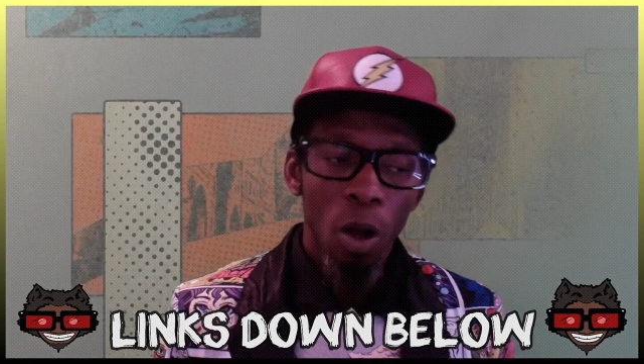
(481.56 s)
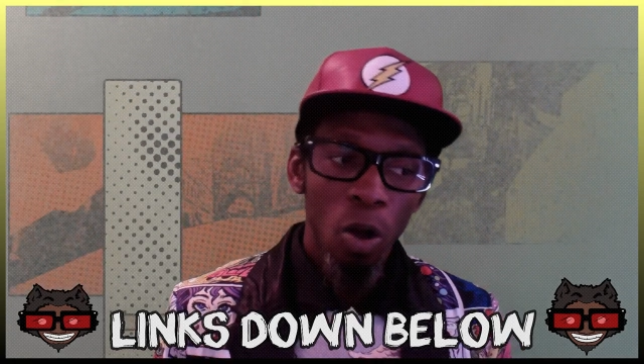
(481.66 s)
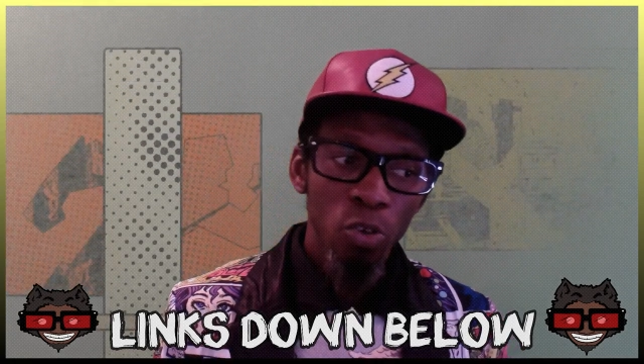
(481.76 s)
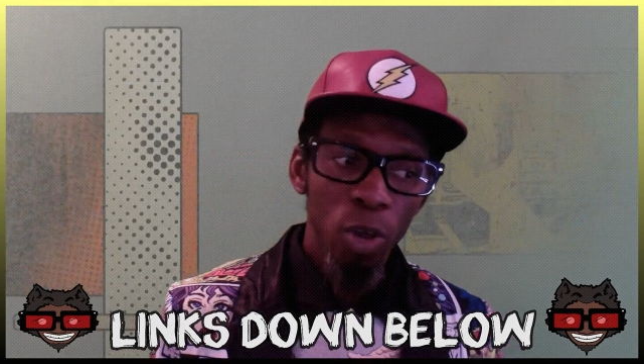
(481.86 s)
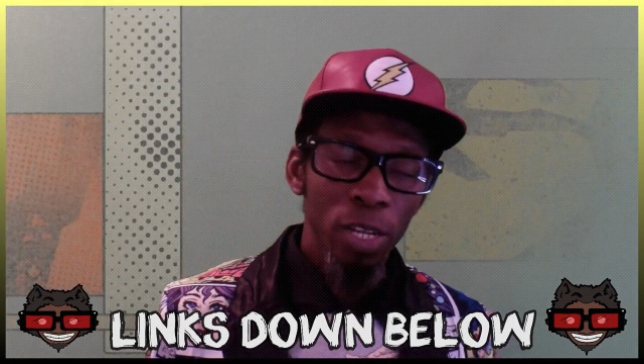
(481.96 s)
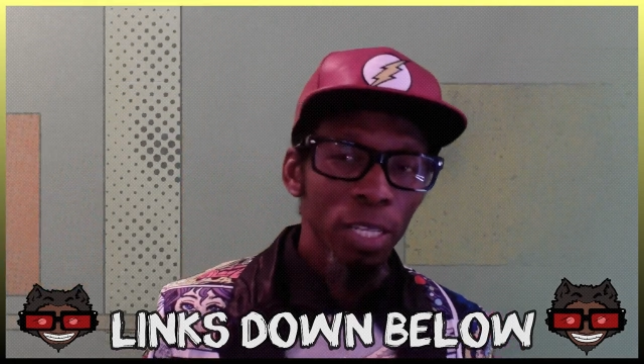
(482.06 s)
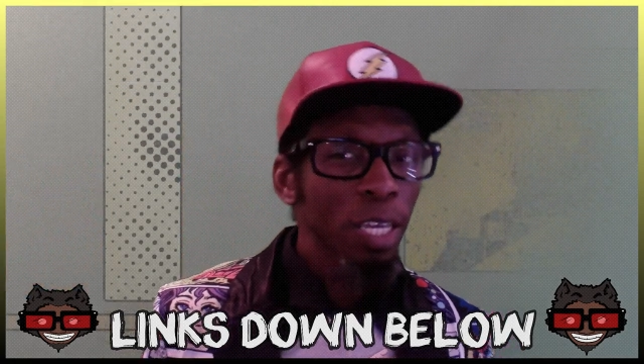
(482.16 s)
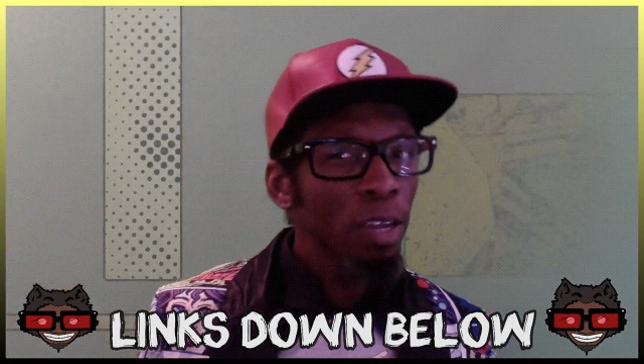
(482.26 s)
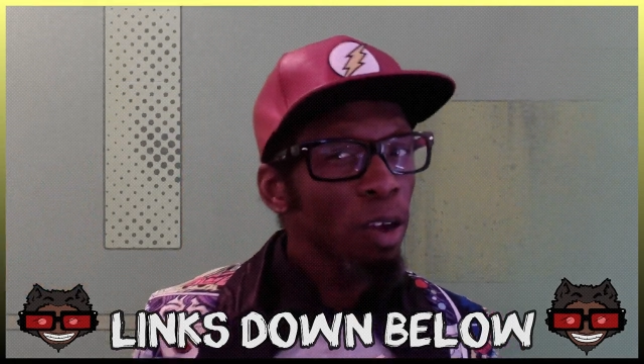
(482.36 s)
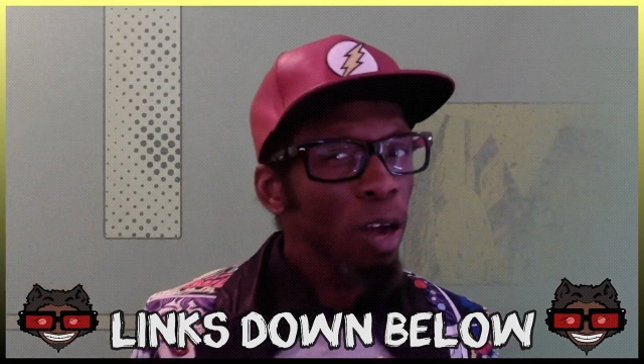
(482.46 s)
Are you ready to
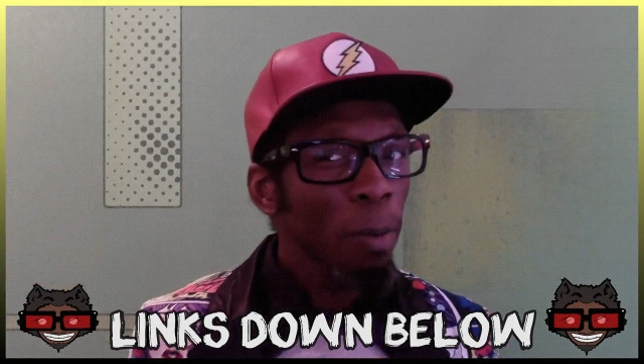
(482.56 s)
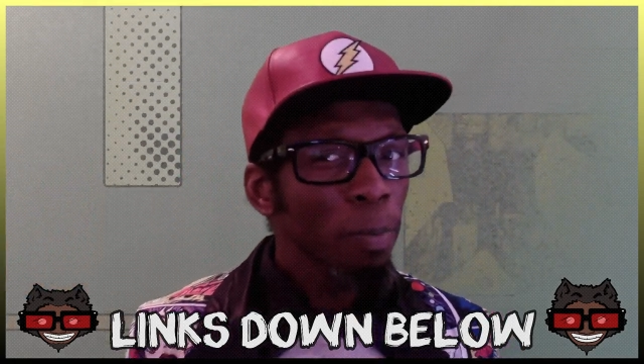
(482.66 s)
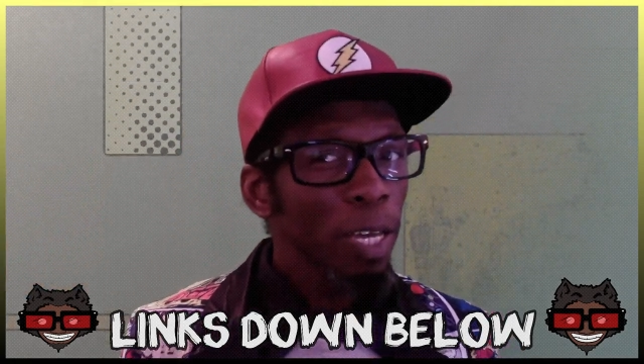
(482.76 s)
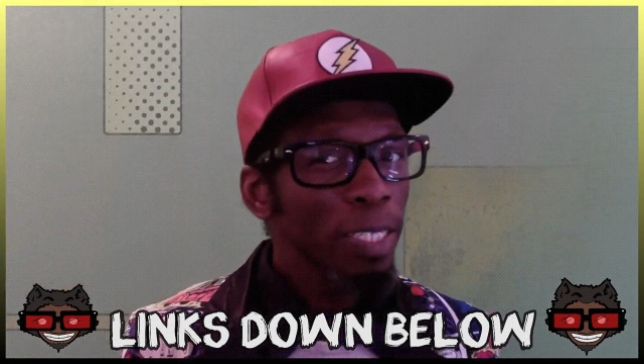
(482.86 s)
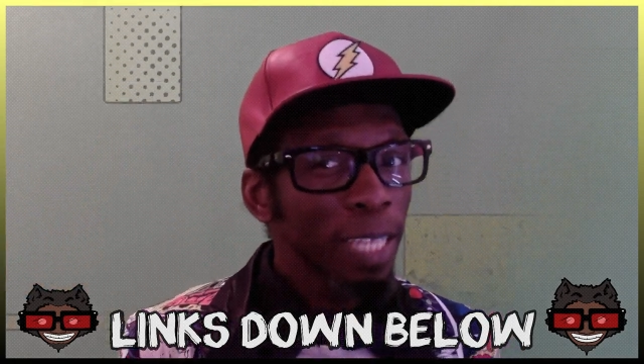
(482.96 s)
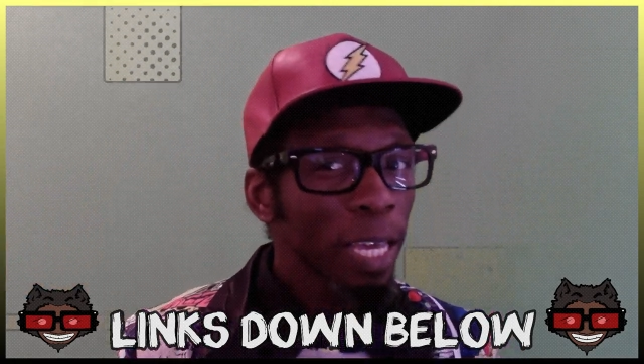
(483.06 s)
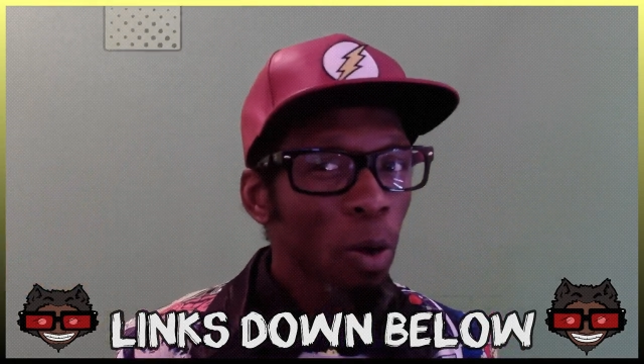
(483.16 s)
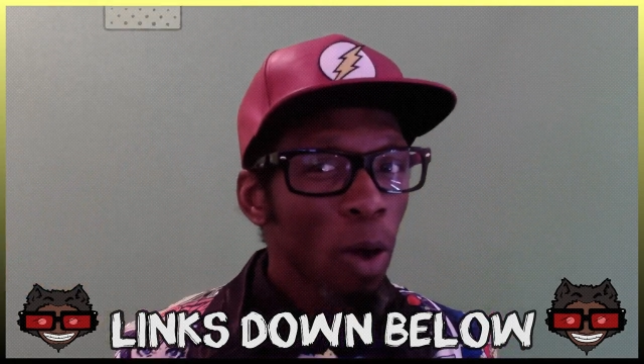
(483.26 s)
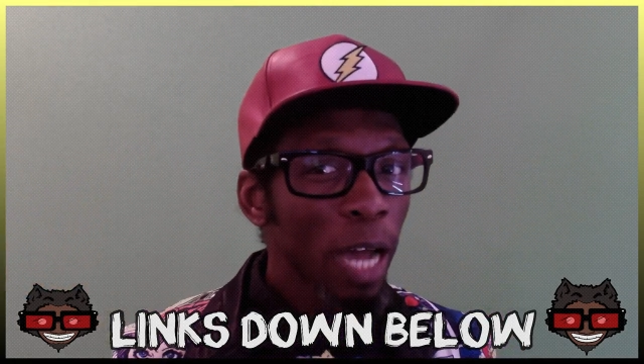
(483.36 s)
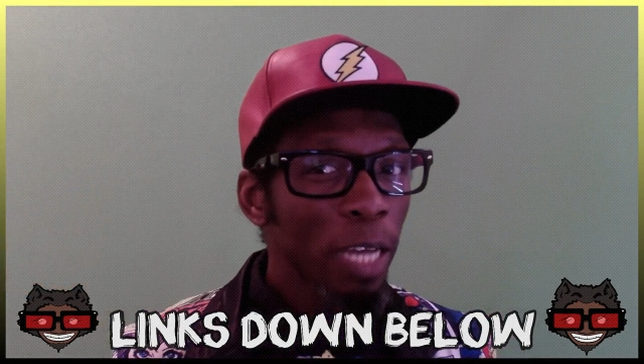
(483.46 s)
gear up and take
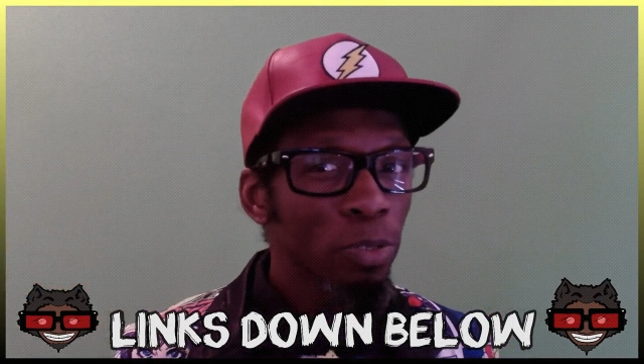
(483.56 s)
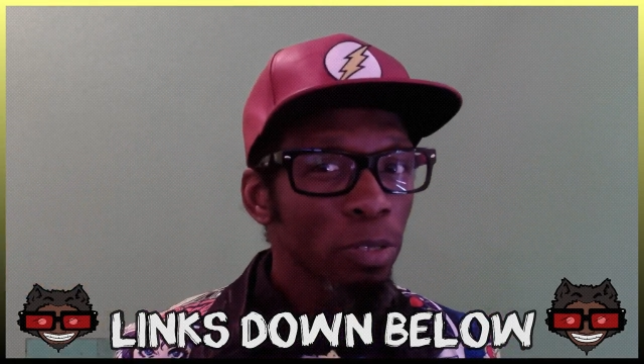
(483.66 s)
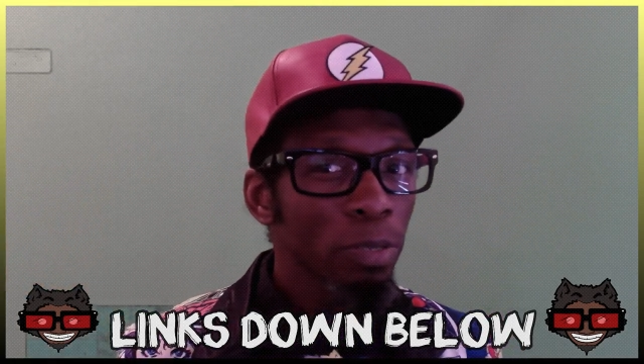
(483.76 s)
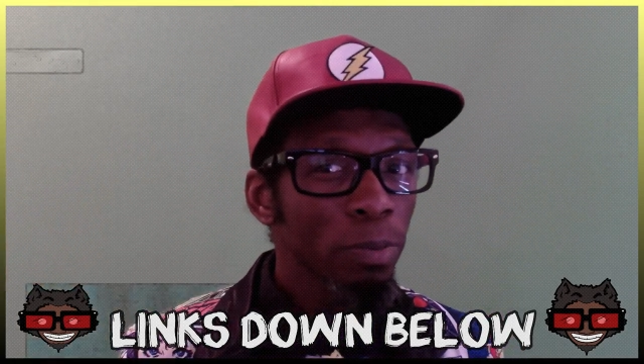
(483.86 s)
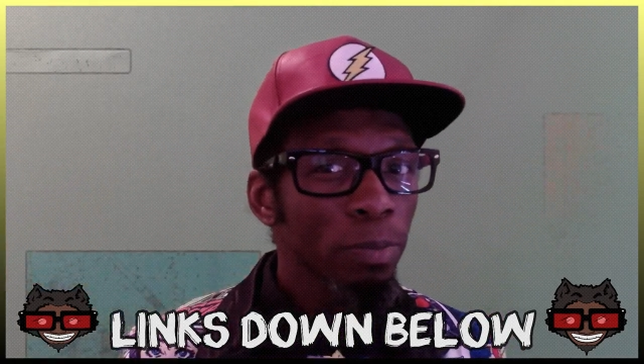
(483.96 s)
on Hydra?